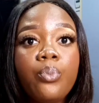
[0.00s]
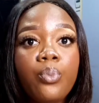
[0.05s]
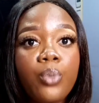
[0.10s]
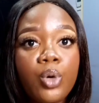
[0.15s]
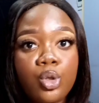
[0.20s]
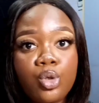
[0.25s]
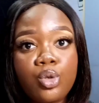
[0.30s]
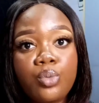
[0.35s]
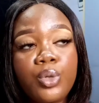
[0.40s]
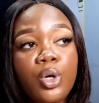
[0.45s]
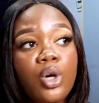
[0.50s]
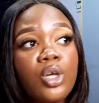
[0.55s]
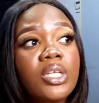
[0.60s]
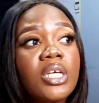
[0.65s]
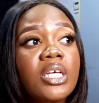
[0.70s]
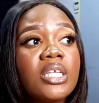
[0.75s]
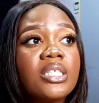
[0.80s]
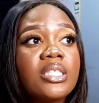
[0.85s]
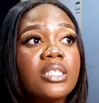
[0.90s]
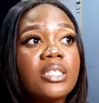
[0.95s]
But to be
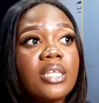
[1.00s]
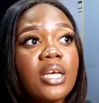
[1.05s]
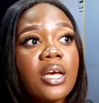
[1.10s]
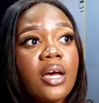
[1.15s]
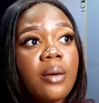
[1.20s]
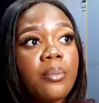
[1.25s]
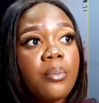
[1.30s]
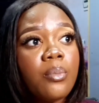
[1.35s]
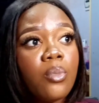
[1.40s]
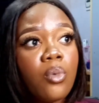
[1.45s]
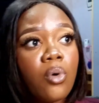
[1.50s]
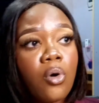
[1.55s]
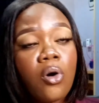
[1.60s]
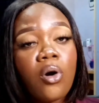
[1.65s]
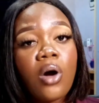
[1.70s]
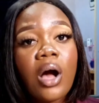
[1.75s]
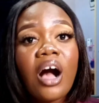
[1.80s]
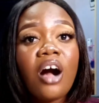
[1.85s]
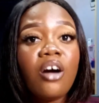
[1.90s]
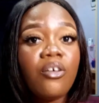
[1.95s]
honest, there are
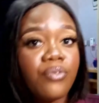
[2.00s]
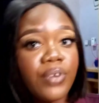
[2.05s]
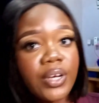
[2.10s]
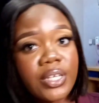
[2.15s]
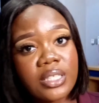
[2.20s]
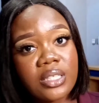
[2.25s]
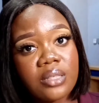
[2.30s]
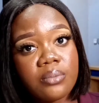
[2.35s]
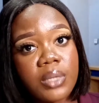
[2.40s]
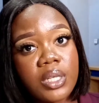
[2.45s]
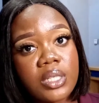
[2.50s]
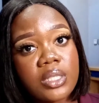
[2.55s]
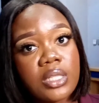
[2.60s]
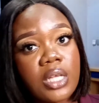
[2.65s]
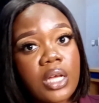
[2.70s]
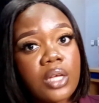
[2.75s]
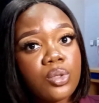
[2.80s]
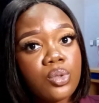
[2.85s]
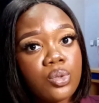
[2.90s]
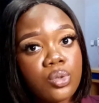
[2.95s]
more Alpha
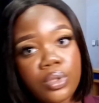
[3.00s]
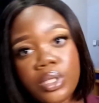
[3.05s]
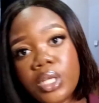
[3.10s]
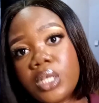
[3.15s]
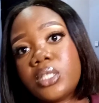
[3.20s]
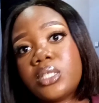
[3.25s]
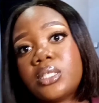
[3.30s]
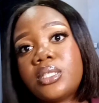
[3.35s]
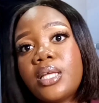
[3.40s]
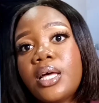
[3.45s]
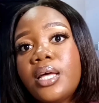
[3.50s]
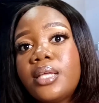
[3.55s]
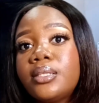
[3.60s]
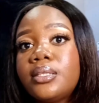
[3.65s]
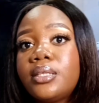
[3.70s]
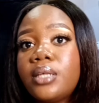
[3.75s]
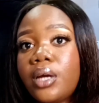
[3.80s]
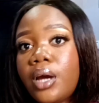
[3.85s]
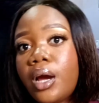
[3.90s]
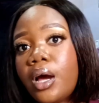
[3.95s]
semester students than
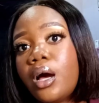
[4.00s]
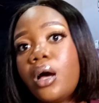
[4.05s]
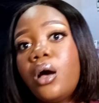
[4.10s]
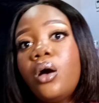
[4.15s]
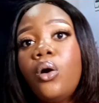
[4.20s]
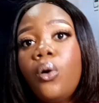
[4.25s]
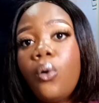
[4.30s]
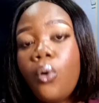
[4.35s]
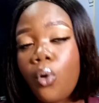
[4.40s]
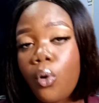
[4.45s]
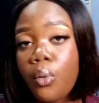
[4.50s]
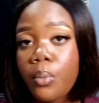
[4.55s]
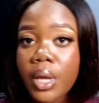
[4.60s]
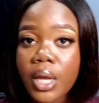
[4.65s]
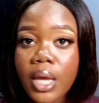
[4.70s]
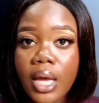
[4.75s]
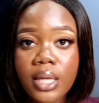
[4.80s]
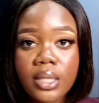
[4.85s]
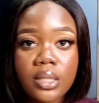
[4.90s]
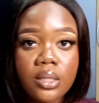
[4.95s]
there are
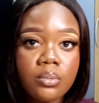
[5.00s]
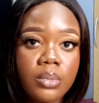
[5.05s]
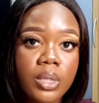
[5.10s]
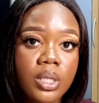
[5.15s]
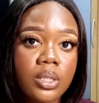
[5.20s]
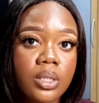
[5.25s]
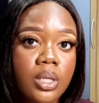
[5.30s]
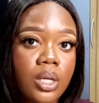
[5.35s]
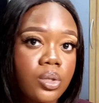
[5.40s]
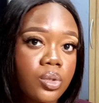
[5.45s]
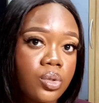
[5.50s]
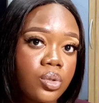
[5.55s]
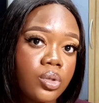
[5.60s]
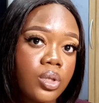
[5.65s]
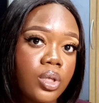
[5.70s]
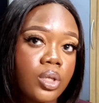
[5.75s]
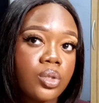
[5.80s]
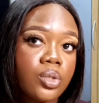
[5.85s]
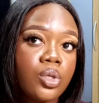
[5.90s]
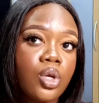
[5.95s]
Omega semester
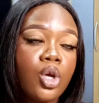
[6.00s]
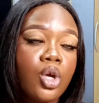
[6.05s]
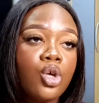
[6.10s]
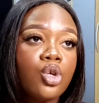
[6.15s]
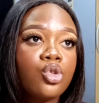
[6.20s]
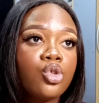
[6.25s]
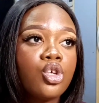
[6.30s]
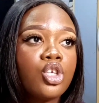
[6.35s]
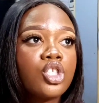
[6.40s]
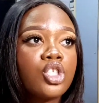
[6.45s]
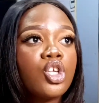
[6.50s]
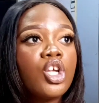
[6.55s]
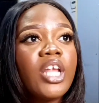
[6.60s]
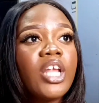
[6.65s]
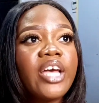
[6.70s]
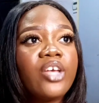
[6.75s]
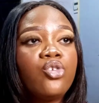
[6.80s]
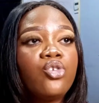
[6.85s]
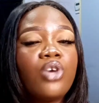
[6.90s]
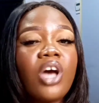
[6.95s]
students. So it's not
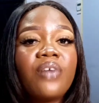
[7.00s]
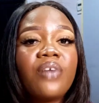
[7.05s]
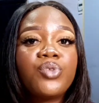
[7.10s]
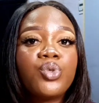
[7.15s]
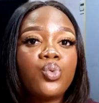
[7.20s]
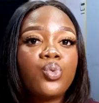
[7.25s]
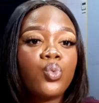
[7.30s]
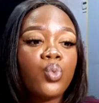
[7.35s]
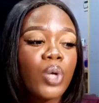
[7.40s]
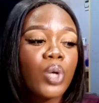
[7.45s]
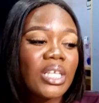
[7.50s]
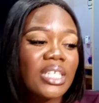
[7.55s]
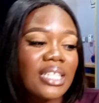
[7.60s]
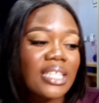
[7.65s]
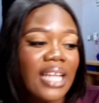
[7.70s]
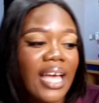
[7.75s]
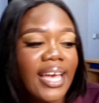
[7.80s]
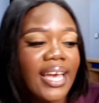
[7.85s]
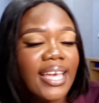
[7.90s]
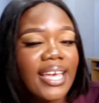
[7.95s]
like you have to
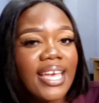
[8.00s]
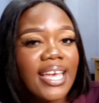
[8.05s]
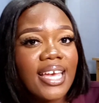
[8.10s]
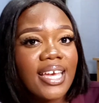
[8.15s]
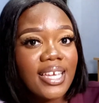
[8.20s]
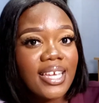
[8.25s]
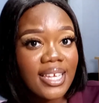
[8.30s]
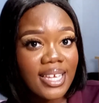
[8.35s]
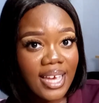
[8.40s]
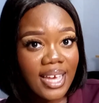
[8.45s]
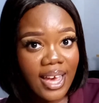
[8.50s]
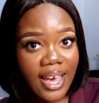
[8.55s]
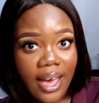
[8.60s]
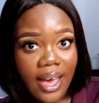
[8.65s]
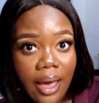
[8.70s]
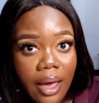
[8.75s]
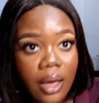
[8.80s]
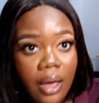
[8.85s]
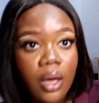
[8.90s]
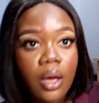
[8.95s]
wait like a
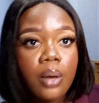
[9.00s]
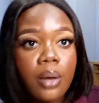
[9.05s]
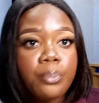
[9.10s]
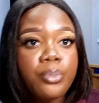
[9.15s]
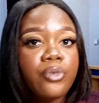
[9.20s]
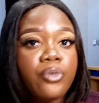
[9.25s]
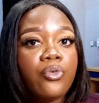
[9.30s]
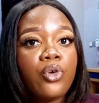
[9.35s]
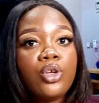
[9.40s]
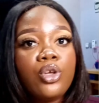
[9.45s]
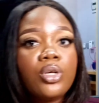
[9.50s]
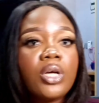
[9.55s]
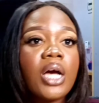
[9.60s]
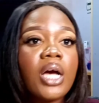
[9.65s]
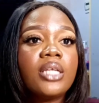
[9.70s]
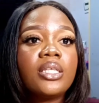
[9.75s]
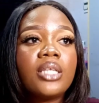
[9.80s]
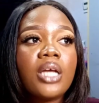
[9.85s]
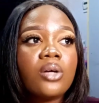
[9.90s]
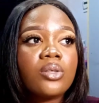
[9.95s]
year before you
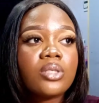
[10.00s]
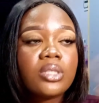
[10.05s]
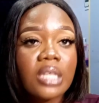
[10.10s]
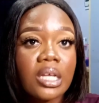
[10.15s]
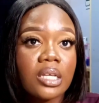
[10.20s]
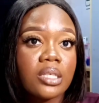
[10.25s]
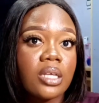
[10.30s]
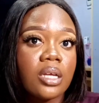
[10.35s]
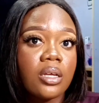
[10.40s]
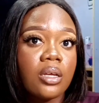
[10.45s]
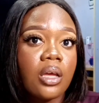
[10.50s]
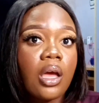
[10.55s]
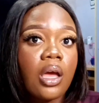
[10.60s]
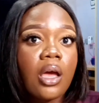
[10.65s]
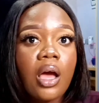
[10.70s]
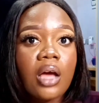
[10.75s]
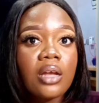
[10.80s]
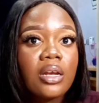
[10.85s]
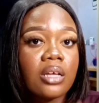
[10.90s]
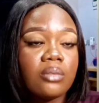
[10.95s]
can now start
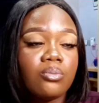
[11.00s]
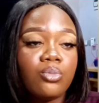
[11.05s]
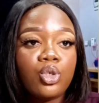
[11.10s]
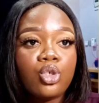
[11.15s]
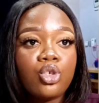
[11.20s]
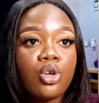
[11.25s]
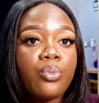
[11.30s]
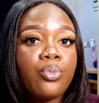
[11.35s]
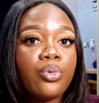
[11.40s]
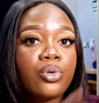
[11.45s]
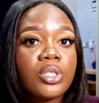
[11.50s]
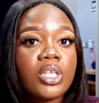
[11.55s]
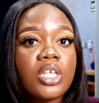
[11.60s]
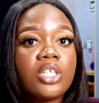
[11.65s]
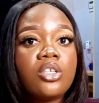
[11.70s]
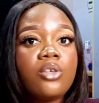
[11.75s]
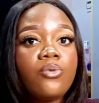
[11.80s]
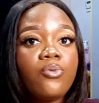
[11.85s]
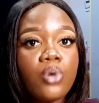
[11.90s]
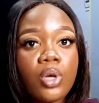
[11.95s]
an admission
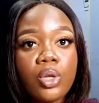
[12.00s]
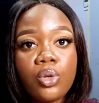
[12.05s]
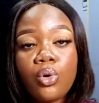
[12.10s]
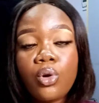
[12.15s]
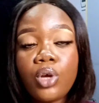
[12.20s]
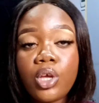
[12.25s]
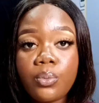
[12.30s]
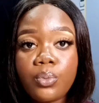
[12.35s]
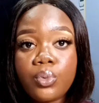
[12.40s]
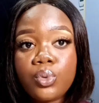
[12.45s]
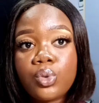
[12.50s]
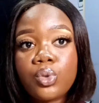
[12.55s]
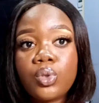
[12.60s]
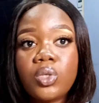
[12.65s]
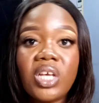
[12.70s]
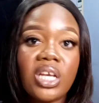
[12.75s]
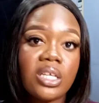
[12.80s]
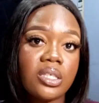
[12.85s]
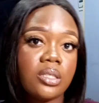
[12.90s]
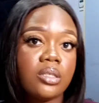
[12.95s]
process if you're not able to
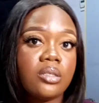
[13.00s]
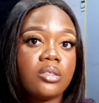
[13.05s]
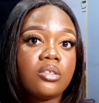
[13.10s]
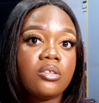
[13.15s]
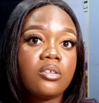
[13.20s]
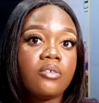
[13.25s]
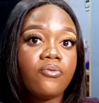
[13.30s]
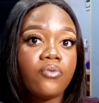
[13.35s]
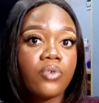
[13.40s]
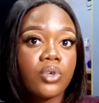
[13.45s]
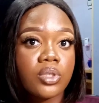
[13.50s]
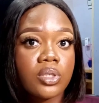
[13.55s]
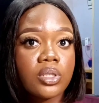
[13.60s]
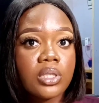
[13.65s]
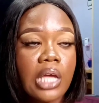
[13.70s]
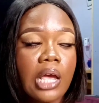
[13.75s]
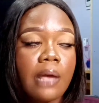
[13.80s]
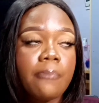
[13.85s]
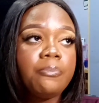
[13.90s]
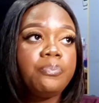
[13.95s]
get it the
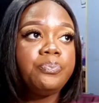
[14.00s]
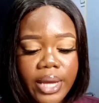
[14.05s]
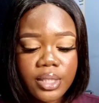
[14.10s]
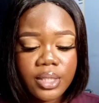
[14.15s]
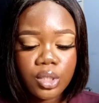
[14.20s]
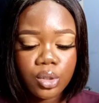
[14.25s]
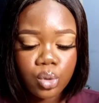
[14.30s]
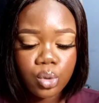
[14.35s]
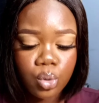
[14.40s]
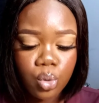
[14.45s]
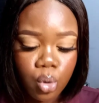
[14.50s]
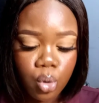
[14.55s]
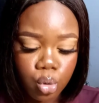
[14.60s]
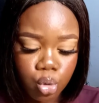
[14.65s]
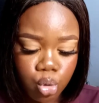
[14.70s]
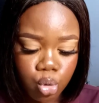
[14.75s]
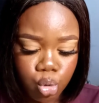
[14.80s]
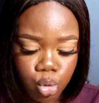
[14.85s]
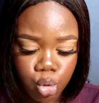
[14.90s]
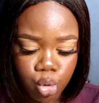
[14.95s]
first time. I need to
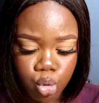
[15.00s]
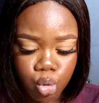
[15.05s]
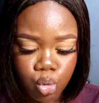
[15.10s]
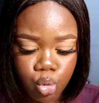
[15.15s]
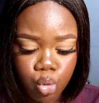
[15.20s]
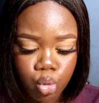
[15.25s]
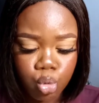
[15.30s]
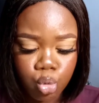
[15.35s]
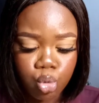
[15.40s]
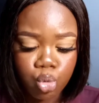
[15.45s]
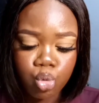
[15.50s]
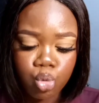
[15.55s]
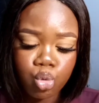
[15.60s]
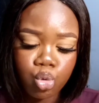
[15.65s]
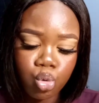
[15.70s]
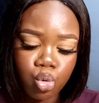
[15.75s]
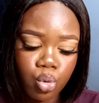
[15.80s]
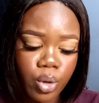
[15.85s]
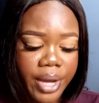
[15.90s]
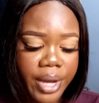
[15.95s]
go to school to
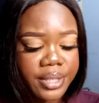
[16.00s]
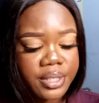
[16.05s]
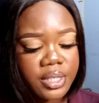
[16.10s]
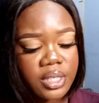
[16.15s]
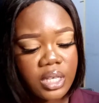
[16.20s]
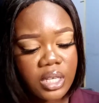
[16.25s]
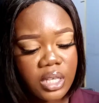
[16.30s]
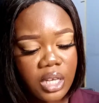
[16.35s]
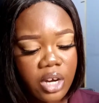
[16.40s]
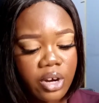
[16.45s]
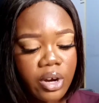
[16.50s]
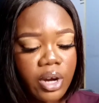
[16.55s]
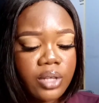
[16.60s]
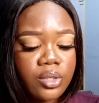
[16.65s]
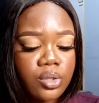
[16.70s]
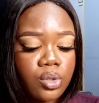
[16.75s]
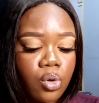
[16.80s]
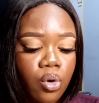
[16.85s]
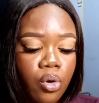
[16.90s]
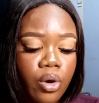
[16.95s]
do any
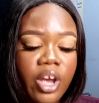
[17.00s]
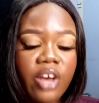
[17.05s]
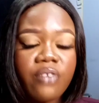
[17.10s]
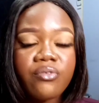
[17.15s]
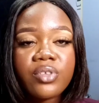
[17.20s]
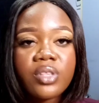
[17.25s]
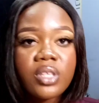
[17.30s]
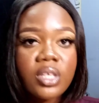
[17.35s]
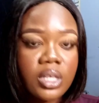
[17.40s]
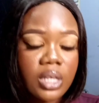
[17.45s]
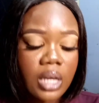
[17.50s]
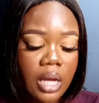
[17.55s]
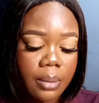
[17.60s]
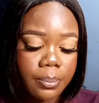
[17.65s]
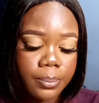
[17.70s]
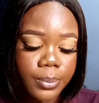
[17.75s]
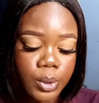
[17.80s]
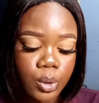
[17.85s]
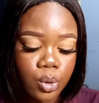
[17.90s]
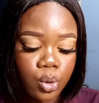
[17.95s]
clearance, or everything
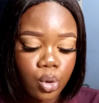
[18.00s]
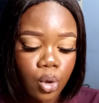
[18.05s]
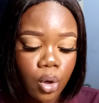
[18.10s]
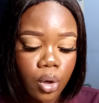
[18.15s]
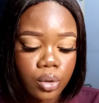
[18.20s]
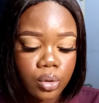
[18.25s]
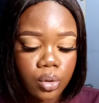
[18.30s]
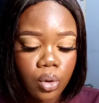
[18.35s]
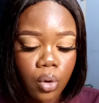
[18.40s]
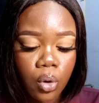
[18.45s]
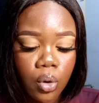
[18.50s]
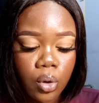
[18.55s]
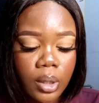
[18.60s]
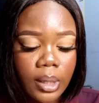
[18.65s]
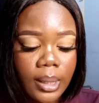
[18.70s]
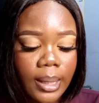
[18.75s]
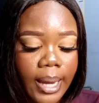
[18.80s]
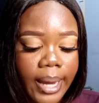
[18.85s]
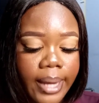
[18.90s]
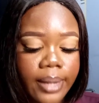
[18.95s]
can be done
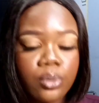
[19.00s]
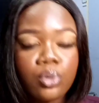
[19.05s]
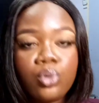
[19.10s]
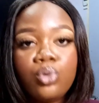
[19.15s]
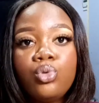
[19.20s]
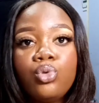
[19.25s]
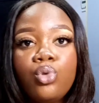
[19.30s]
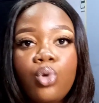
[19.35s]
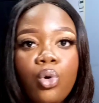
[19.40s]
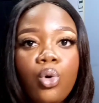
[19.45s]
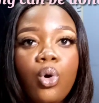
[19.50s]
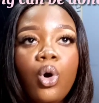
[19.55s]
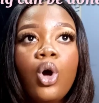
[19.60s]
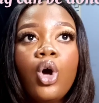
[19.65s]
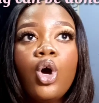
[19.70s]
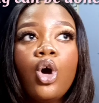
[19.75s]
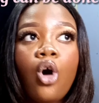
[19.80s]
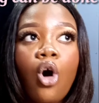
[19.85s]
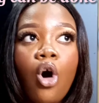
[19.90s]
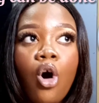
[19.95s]
online? No,
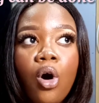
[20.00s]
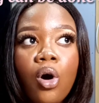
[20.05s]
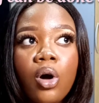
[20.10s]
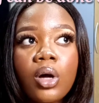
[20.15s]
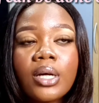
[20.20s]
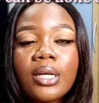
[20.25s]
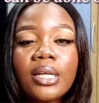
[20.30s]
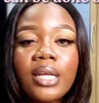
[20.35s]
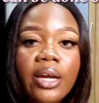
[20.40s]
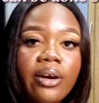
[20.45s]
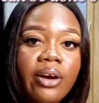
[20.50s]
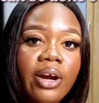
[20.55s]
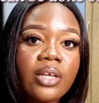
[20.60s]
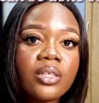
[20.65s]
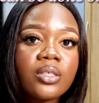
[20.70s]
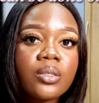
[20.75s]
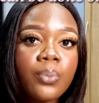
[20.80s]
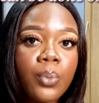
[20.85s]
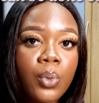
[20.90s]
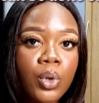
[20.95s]
all
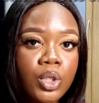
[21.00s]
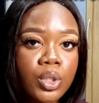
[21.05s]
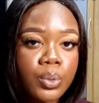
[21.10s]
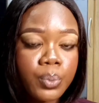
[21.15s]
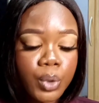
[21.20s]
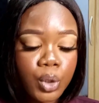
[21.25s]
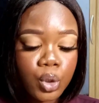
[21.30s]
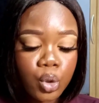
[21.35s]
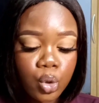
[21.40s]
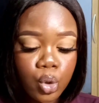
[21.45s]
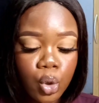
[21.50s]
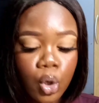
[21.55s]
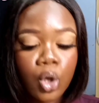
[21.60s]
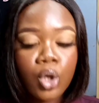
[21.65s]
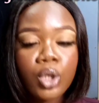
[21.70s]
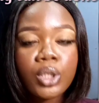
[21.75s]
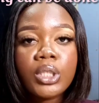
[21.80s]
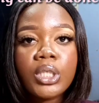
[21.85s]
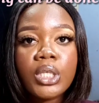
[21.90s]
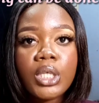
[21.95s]
clearance must be
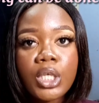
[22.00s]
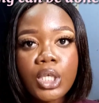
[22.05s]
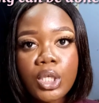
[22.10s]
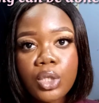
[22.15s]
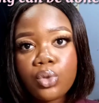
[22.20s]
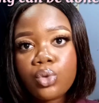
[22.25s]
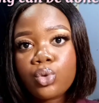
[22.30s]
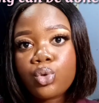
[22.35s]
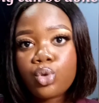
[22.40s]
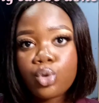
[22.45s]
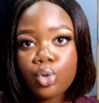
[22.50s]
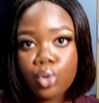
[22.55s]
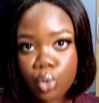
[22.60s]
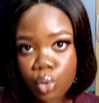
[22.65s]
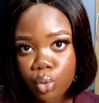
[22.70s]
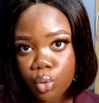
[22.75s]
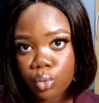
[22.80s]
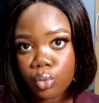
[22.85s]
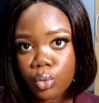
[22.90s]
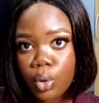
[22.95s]
done in
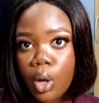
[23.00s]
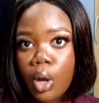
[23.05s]
school.